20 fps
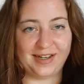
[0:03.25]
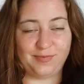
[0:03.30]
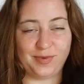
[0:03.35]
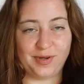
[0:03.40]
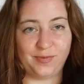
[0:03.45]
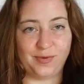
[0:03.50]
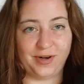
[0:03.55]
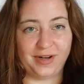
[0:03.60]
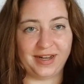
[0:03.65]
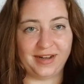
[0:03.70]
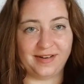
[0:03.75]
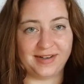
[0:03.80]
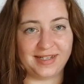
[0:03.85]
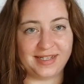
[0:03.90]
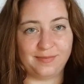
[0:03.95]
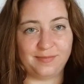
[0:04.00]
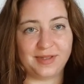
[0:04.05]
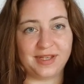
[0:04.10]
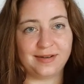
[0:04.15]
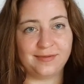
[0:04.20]
I've been working on
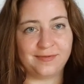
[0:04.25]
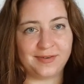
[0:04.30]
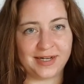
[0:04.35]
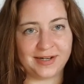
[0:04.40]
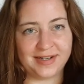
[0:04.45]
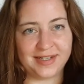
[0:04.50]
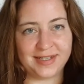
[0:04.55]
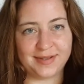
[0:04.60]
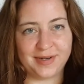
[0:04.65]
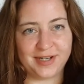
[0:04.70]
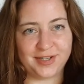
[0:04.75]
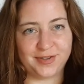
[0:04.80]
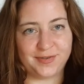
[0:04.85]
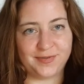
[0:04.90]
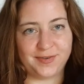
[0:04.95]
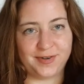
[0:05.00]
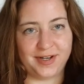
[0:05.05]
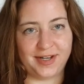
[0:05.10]
something very special for